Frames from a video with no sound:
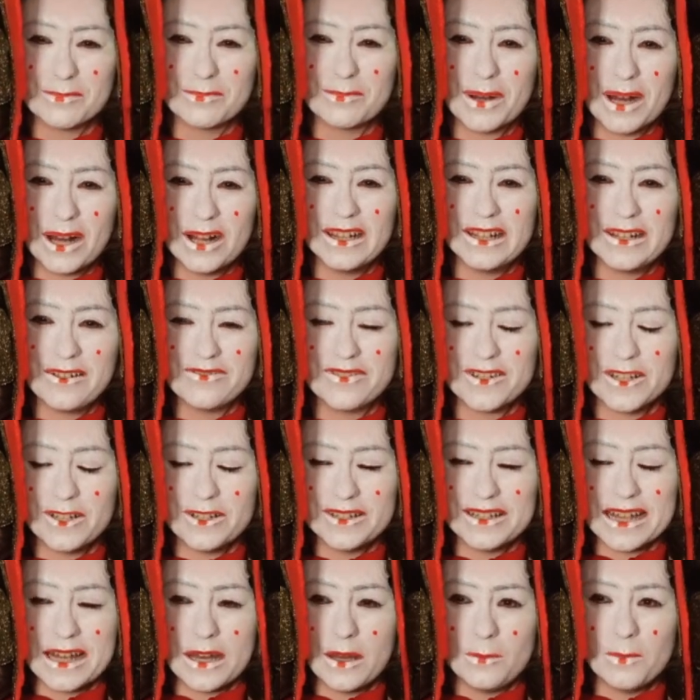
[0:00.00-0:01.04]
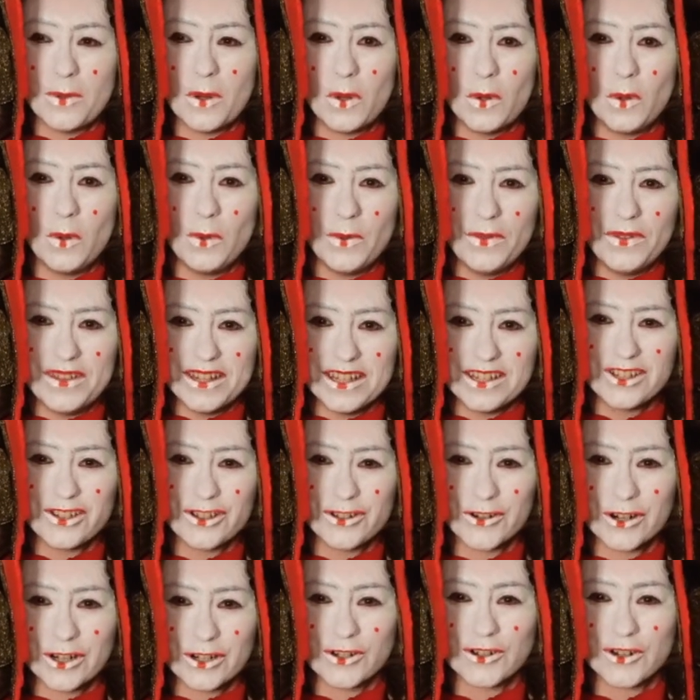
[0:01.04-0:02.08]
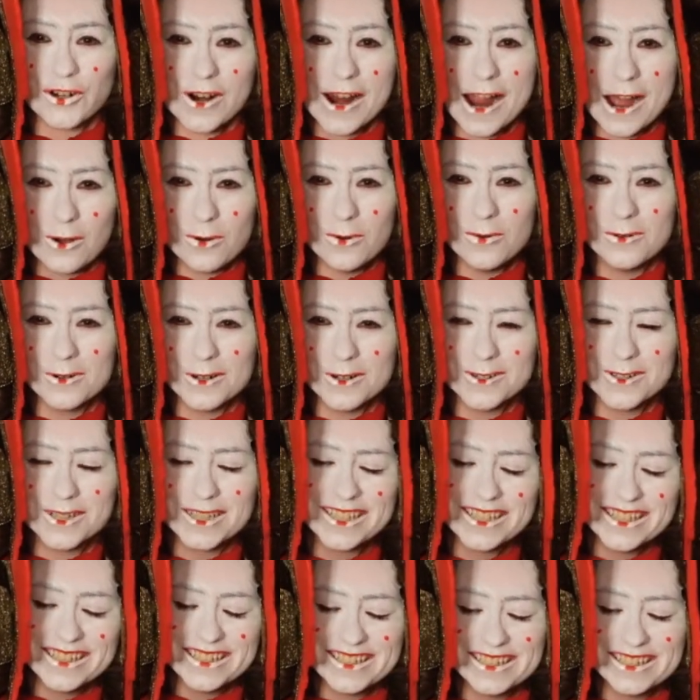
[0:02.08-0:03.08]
polyfill to help hold the structure outward.